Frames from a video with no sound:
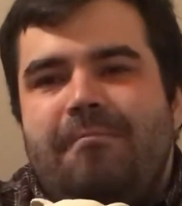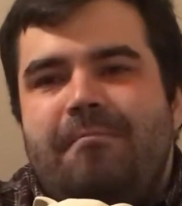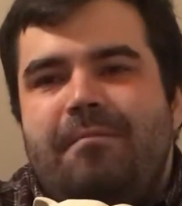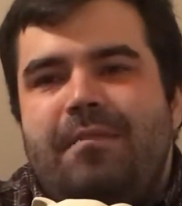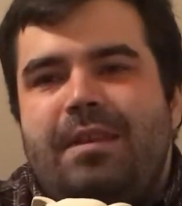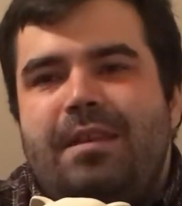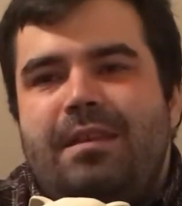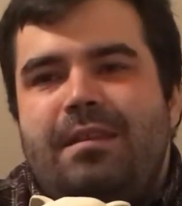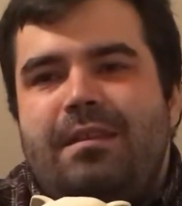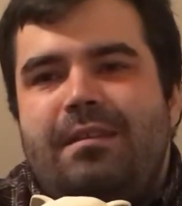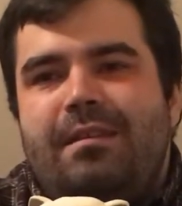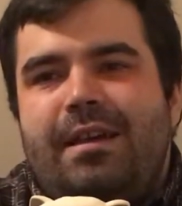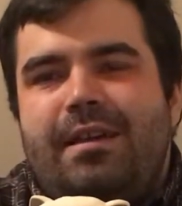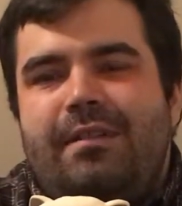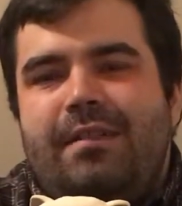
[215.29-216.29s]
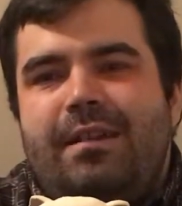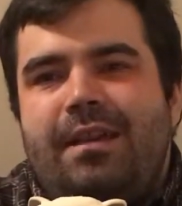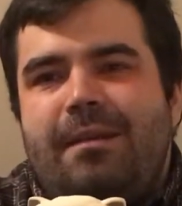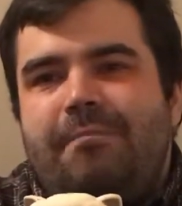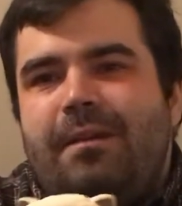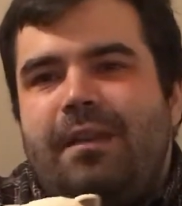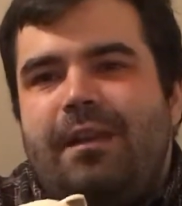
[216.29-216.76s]
He kind of like
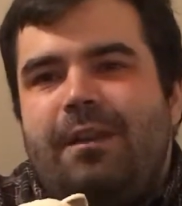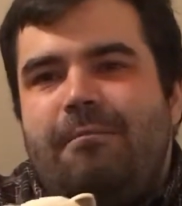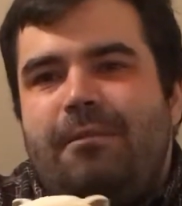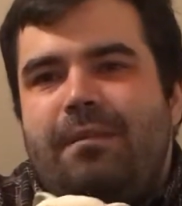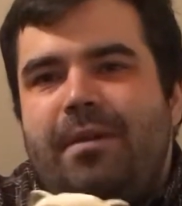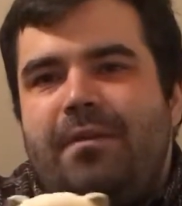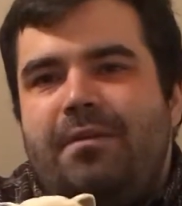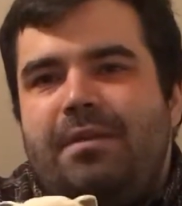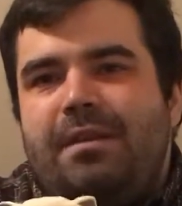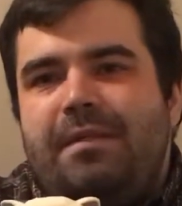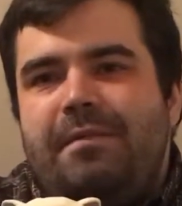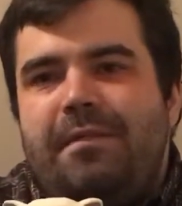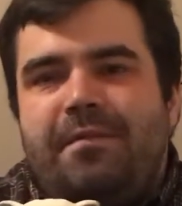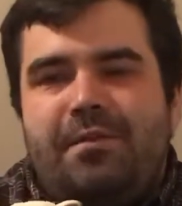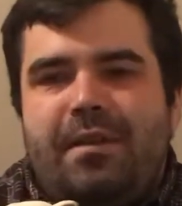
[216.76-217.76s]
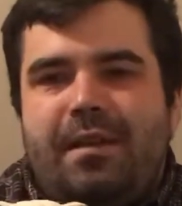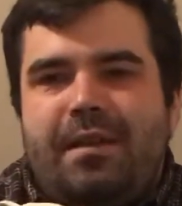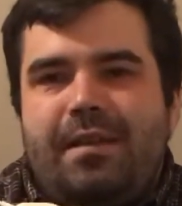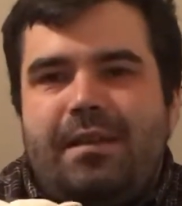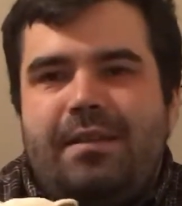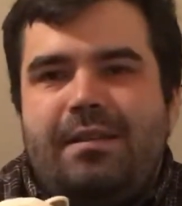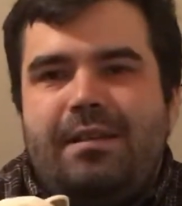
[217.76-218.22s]
kept like helping them out and stuff, even though he got
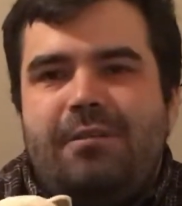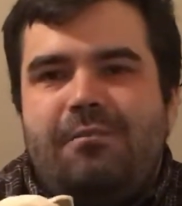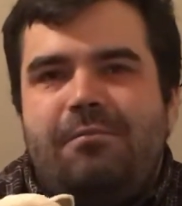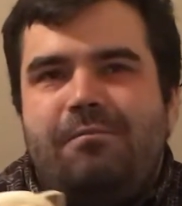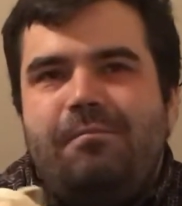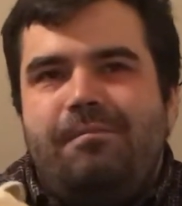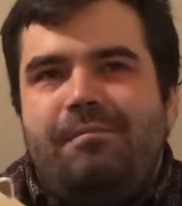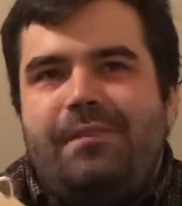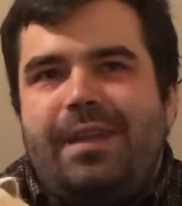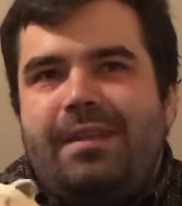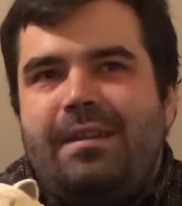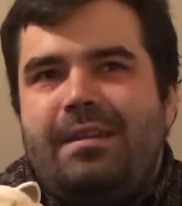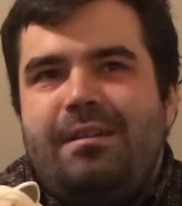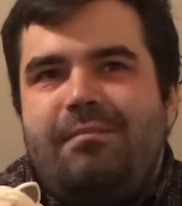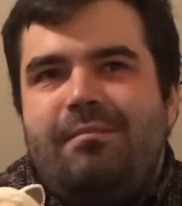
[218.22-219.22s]
kicked out, I think.